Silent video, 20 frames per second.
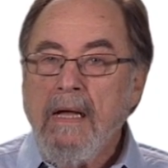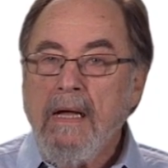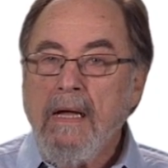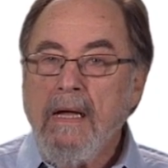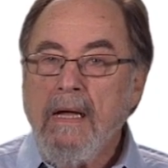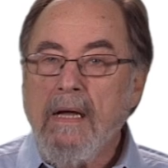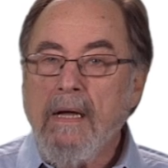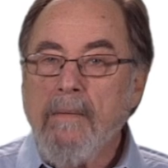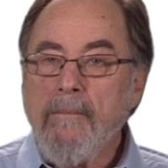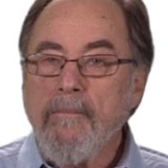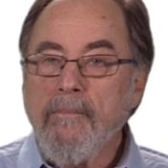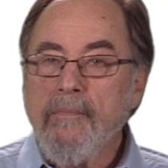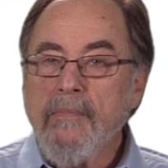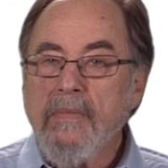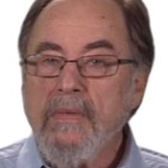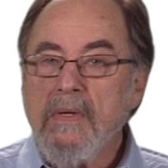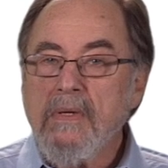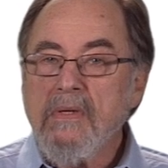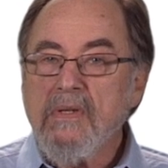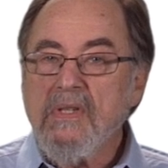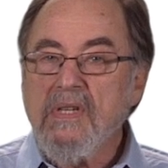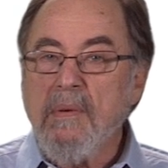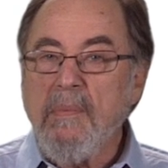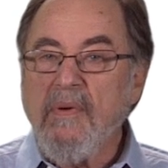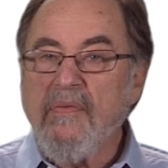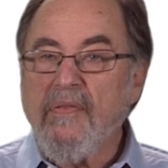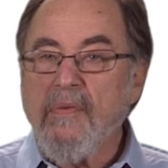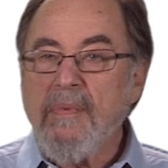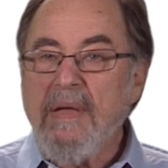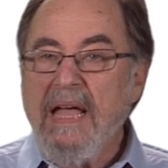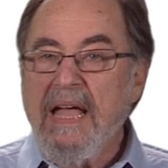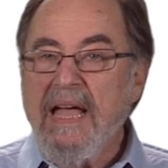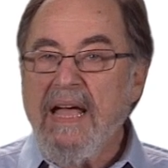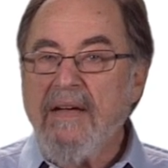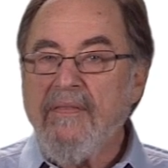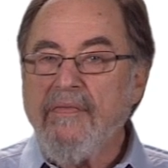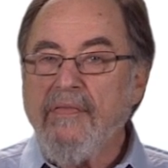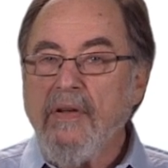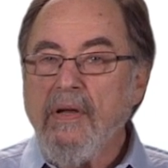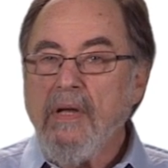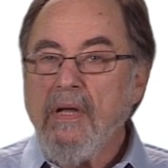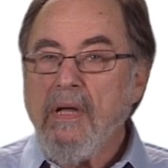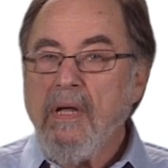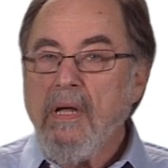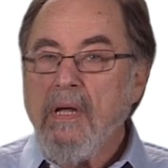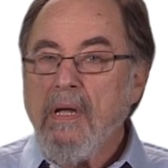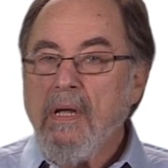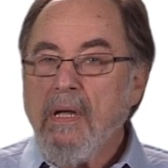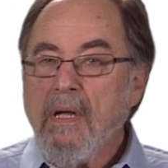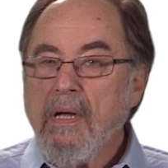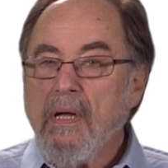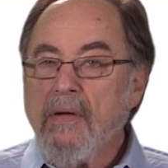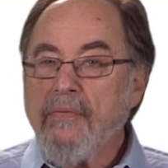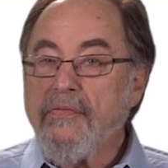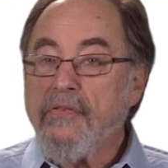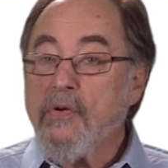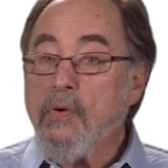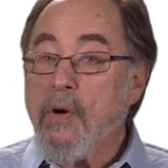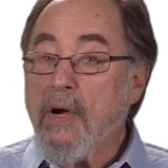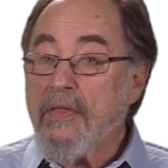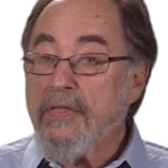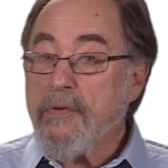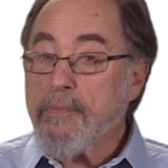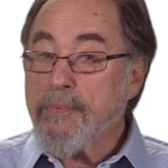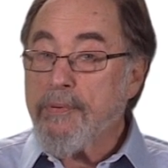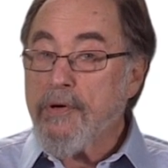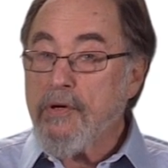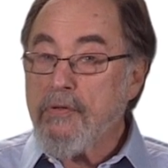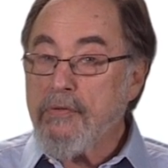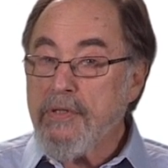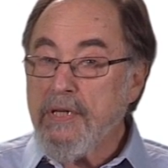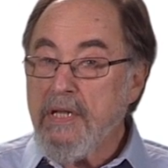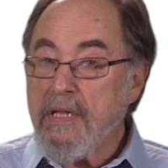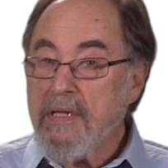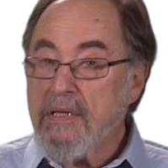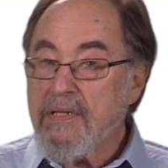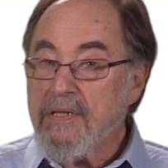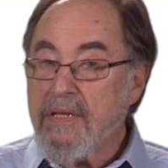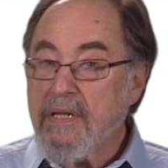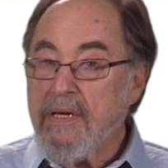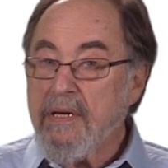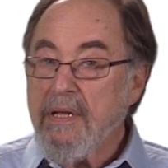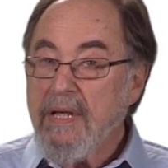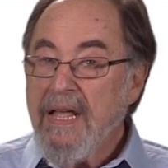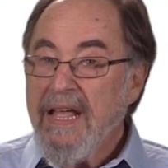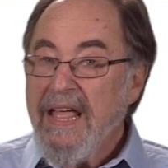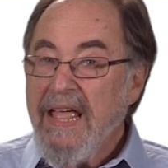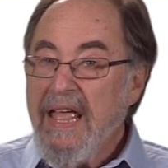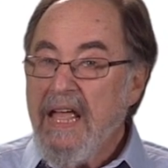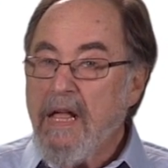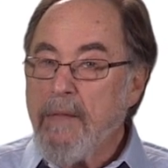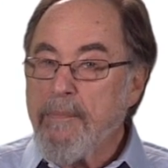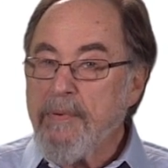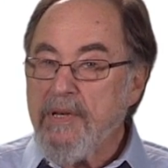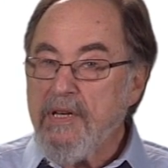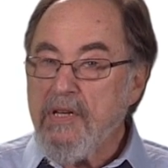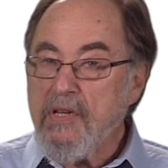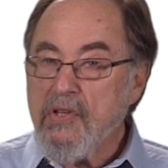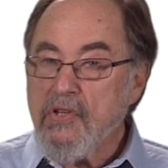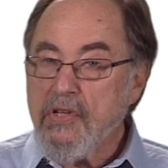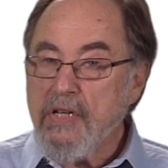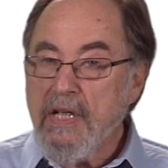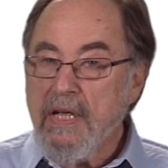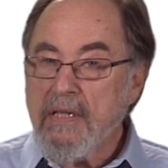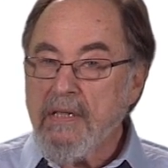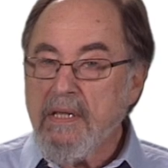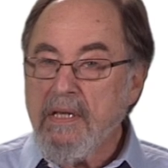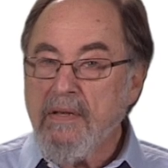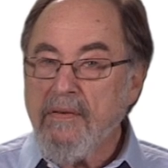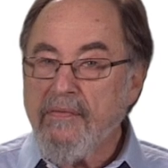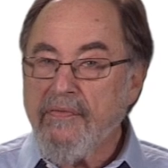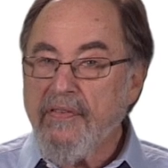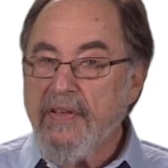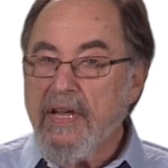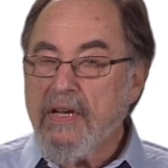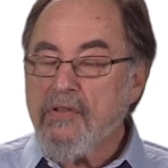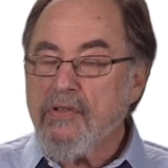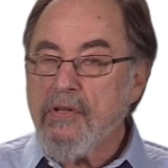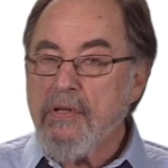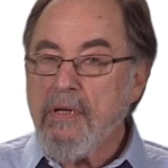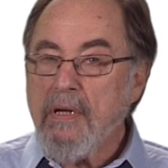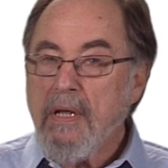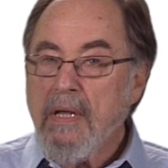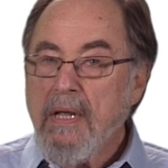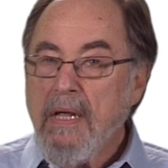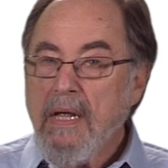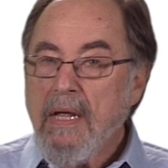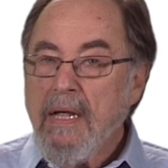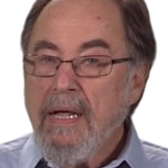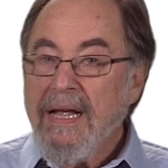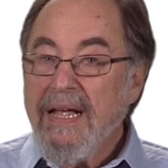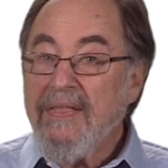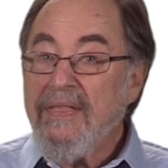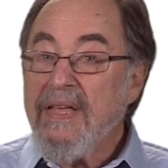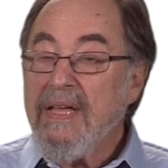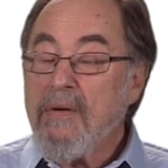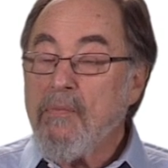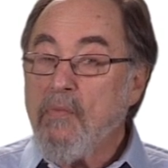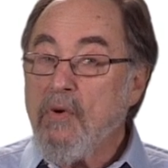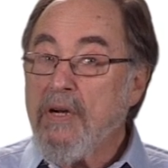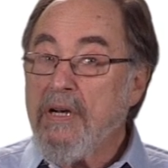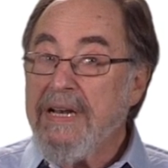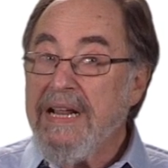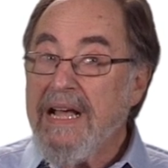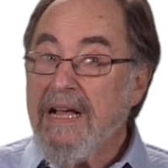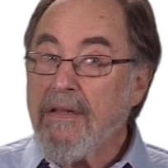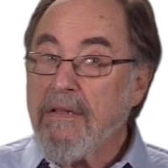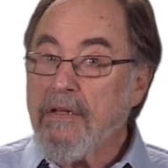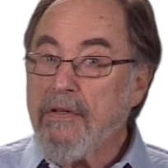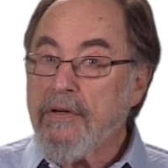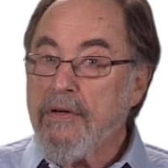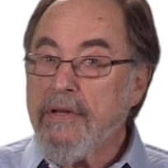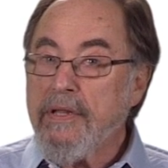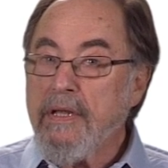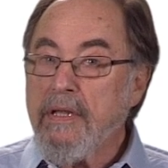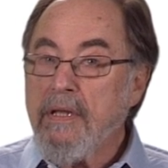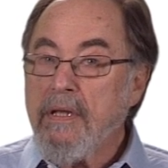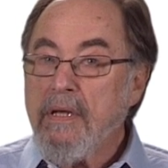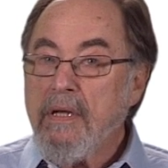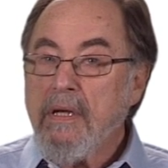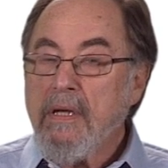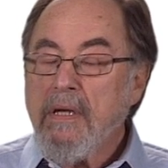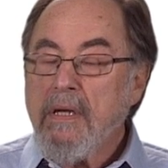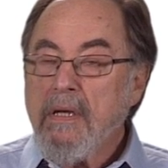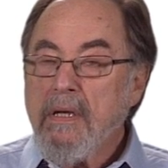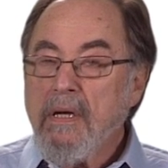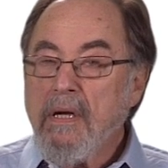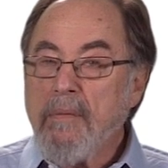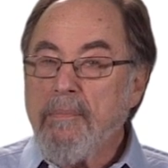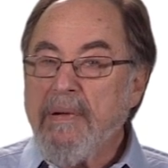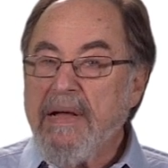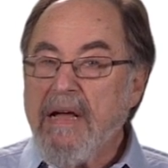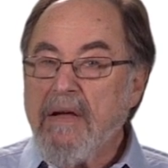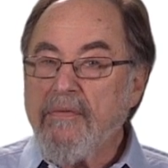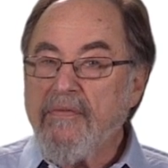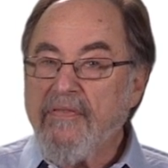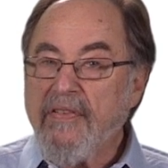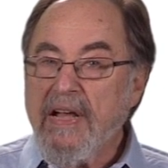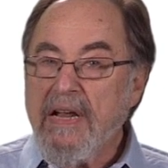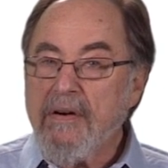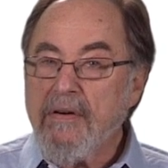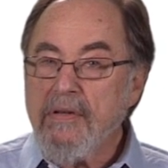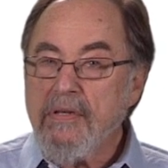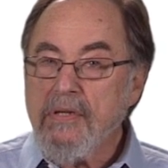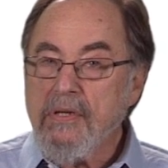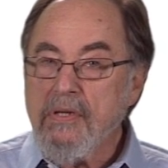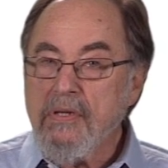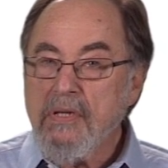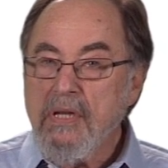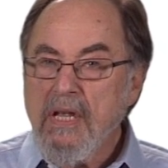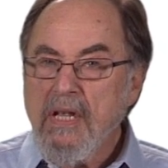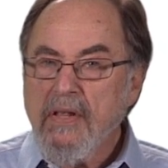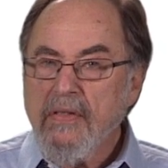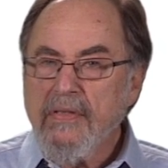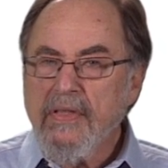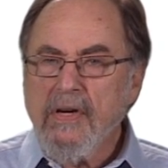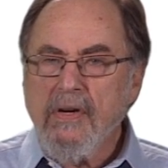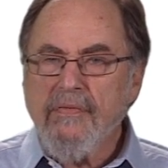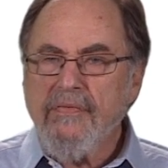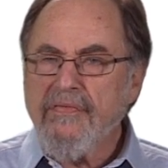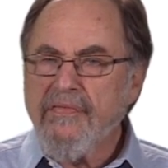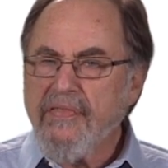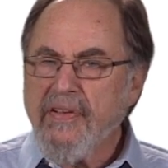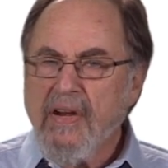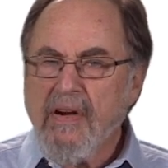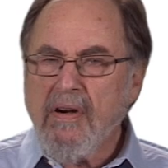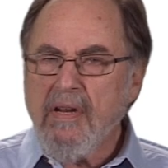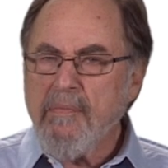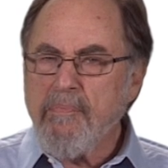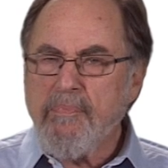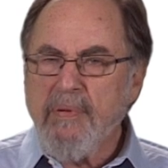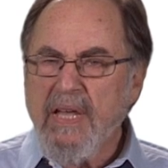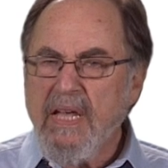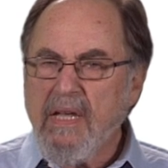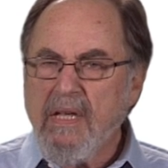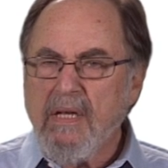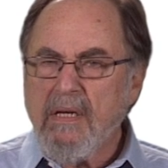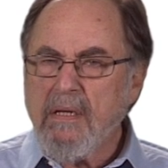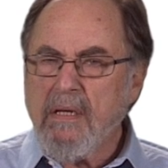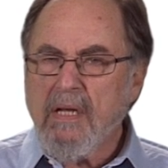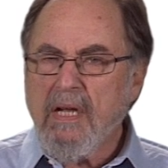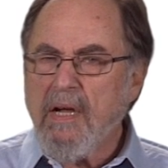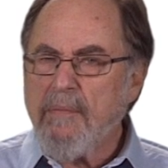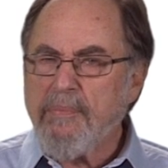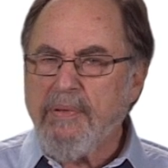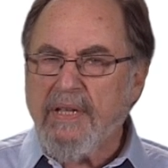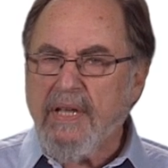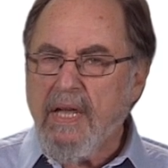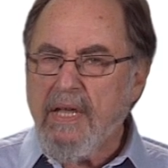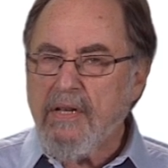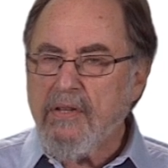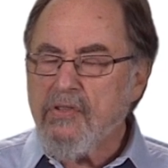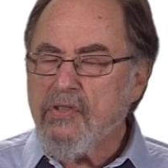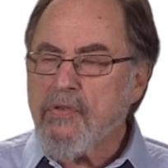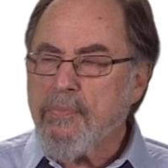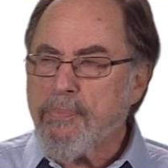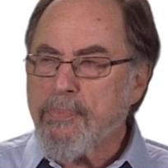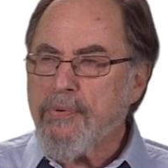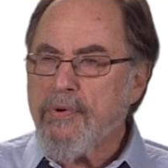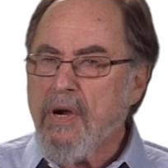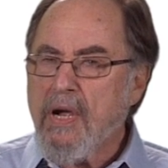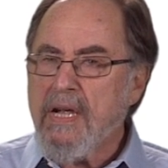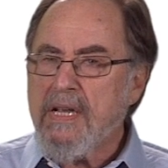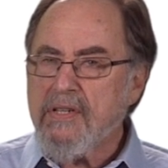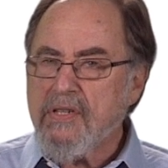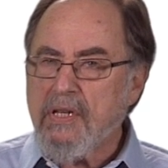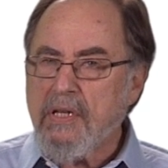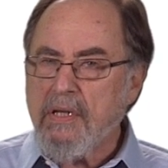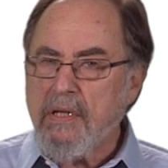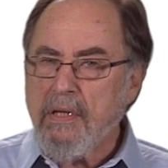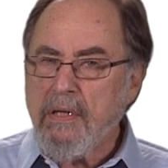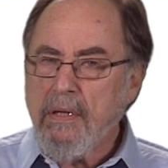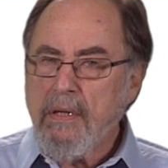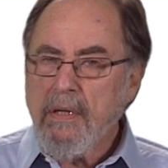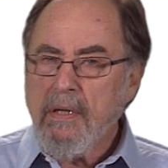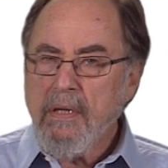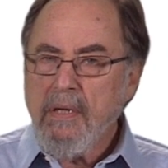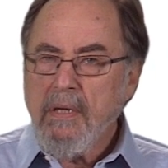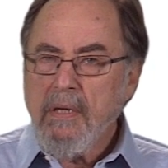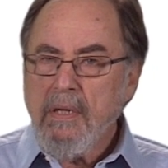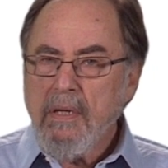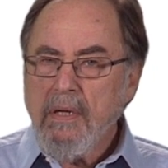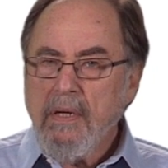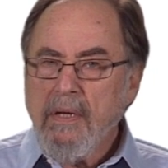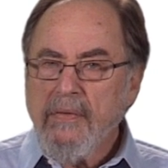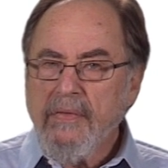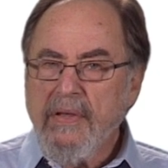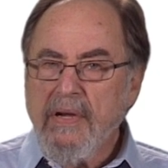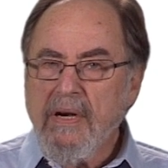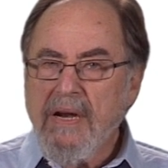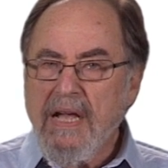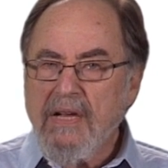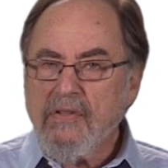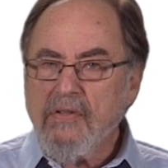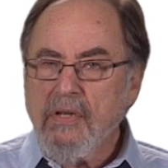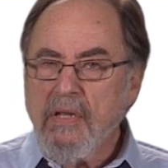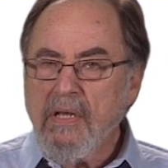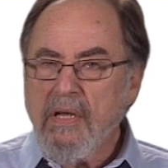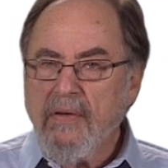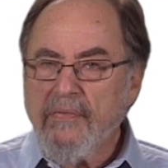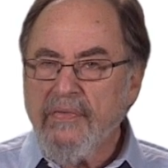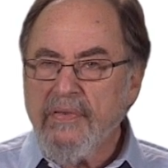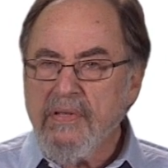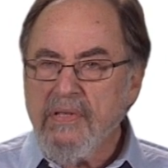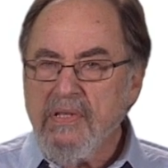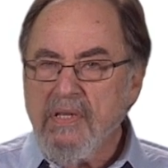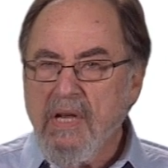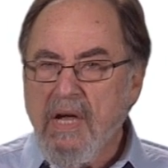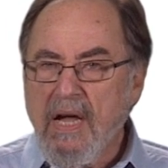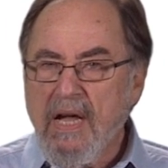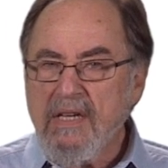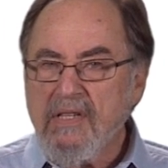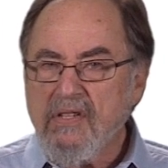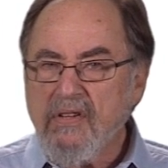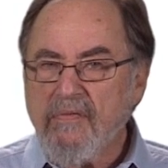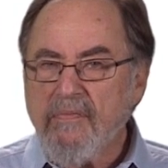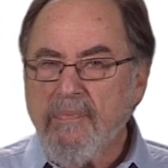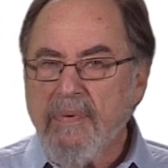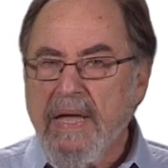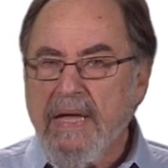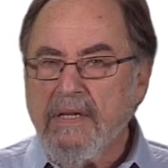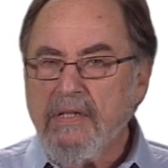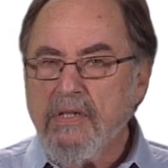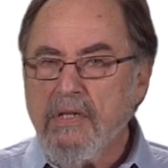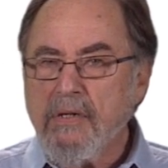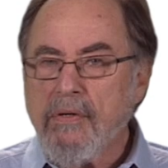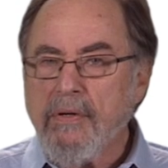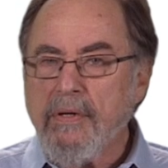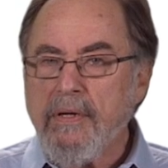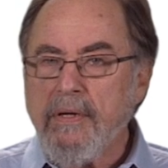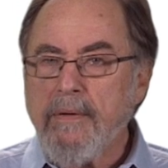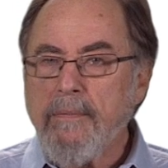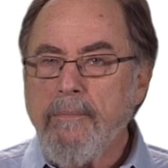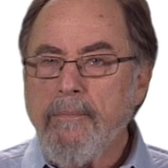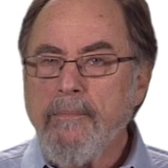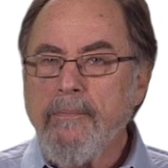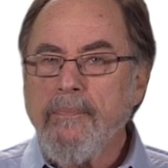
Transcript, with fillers: Um, some of them have a few other proteins that help initiate the infection. And then we're now learning about viruses that are very big and complicated, surprising. They're actually of the size of bacteria.